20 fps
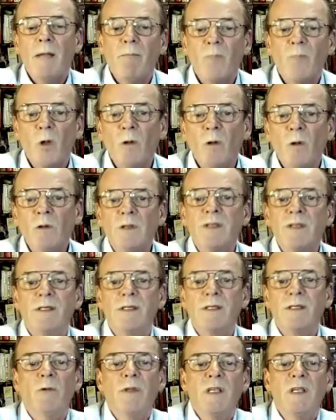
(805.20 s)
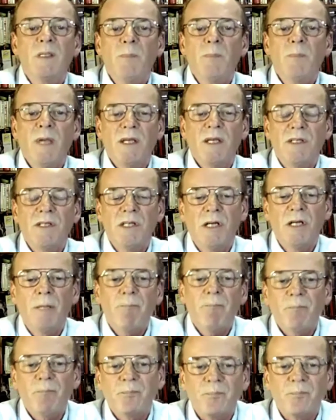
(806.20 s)
Also on this picture,
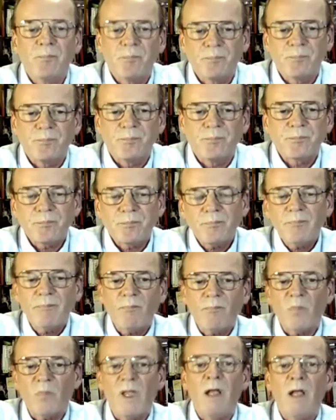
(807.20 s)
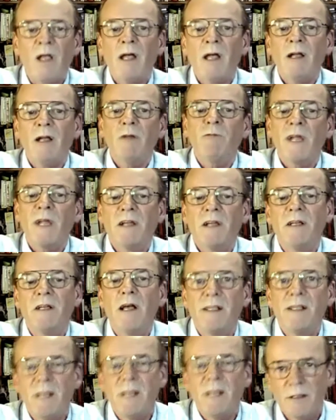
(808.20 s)

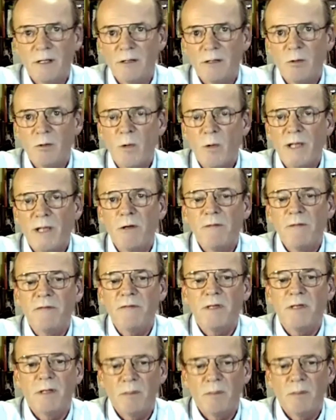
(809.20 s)
recognizing that quite often